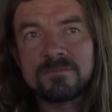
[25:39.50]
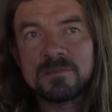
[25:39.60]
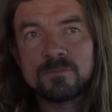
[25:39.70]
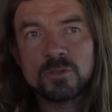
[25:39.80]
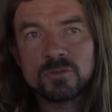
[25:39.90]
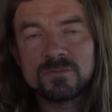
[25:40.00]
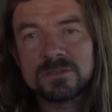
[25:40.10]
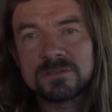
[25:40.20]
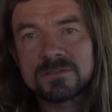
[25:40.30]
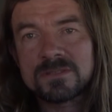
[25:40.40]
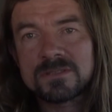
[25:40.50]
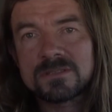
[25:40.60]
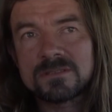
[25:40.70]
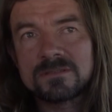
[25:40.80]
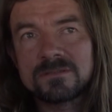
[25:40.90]

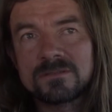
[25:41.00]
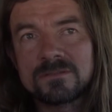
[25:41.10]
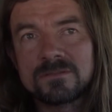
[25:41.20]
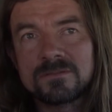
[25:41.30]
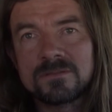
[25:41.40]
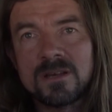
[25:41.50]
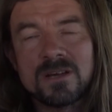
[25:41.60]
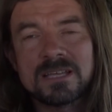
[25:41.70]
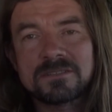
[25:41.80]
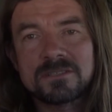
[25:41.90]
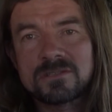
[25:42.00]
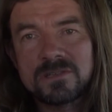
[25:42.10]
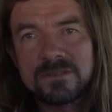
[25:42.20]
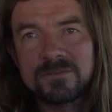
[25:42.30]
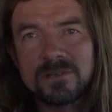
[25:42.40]
removals, or Hazard
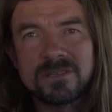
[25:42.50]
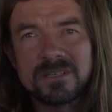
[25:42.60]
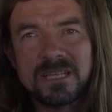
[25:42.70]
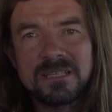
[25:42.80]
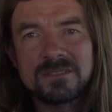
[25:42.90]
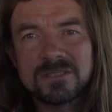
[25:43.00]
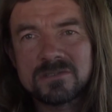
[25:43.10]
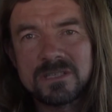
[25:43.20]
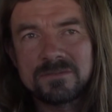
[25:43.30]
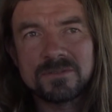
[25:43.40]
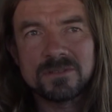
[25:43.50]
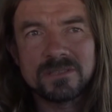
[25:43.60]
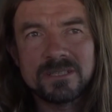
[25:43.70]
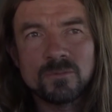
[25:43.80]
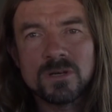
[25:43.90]
Tree Fall, no, Danger Tree
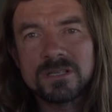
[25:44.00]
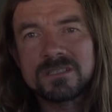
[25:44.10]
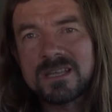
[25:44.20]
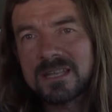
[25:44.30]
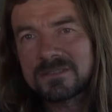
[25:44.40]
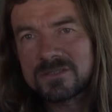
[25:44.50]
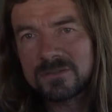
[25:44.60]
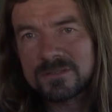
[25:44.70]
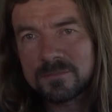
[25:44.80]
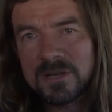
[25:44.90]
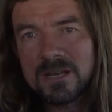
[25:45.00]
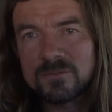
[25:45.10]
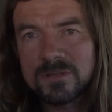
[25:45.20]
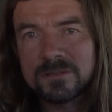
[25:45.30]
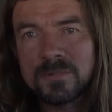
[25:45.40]
Fall in 1 and 2. There's a part
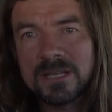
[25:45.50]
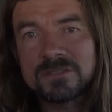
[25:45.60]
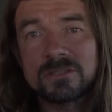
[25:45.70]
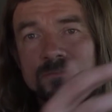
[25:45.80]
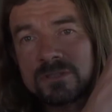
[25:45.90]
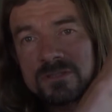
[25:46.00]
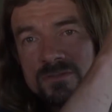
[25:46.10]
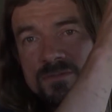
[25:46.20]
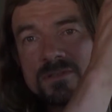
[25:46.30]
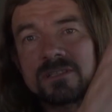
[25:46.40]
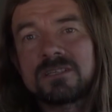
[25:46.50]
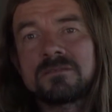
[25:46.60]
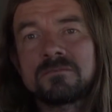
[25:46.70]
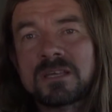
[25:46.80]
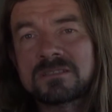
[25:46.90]
1, part 2, and we're just
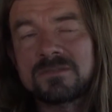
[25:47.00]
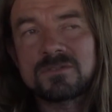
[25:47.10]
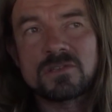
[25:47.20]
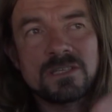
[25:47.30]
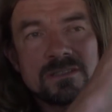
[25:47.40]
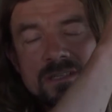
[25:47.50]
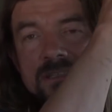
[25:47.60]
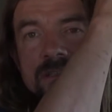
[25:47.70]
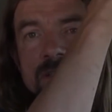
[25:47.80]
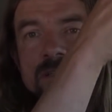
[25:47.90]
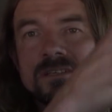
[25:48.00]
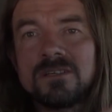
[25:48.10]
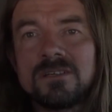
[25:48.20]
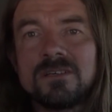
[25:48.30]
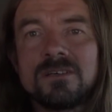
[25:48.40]
falling massive trees on
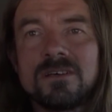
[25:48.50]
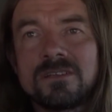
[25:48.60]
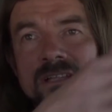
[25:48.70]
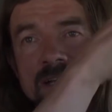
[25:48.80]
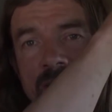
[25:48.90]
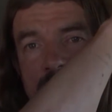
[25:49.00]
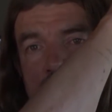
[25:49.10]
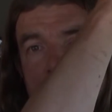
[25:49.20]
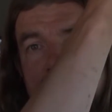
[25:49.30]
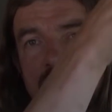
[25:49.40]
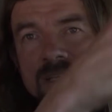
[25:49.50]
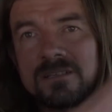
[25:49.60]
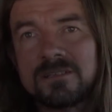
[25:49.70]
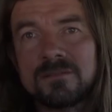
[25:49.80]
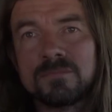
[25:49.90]
like a rocky
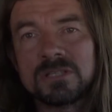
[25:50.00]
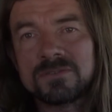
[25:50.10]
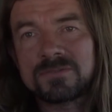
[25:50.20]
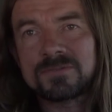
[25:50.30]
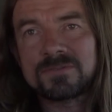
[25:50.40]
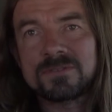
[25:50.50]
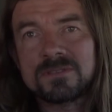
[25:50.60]
bluff,